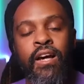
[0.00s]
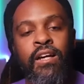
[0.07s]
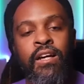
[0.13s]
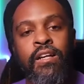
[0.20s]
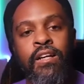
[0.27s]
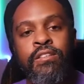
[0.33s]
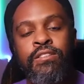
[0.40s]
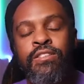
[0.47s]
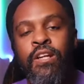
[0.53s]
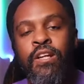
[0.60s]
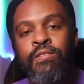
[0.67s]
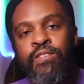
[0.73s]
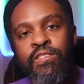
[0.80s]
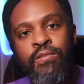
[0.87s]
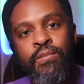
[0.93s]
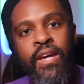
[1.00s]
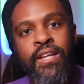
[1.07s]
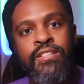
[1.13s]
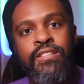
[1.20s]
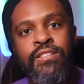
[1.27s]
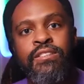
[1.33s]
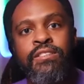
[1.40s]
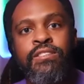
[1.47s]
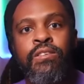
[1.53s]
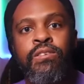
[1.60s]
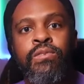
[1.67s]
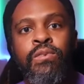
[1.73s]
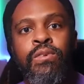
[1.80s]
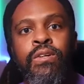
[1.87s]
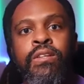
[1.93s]
conservative pages and so
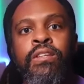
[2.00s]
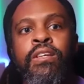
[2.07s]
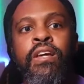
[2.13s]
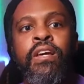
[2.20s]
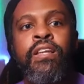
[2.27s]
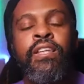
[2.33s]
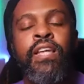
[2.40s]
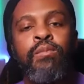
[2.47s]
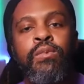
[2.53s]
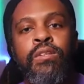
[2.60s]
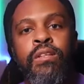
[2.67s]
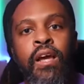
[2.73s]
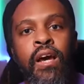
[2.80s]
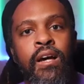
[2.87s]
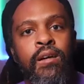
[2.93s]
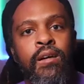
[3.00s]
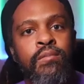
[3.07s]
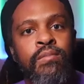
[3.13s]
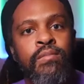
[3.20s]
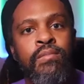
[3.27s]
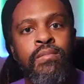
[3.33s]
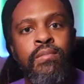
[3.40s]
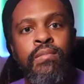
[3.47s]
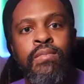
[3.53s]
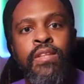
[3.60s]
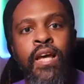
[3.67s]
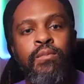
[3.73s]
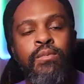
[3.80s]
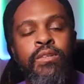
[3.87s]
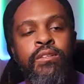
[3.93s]
forth that would
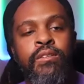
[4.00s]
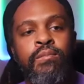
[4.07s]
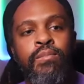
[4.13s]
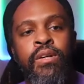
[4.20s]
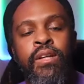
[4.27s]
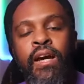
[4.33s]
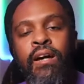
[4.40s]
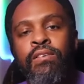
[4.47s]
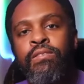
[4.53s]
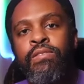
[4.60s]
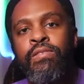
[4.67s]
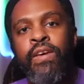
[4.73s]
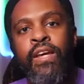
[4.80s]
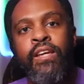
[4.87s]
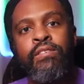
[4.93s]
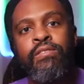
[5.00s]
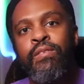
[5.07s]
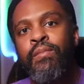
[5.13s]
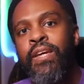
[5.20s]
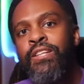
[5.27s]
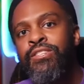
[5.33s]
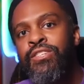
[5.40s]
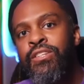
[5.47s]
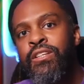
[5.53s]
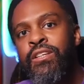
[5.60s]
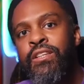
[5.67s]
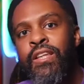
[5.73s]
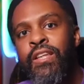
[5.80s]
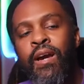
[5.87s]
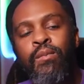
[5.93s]
put out fake
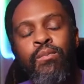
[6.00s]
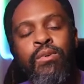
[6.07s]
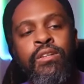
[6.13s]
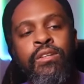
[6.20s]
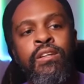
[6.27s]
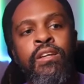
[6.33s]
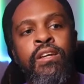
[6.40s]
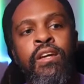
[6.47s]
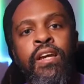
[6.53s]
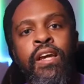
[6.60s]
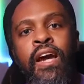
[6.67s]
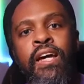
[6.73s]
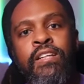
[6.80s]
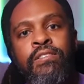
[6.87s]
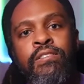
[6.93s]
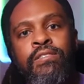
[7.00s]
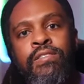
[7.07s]
information, that would kind of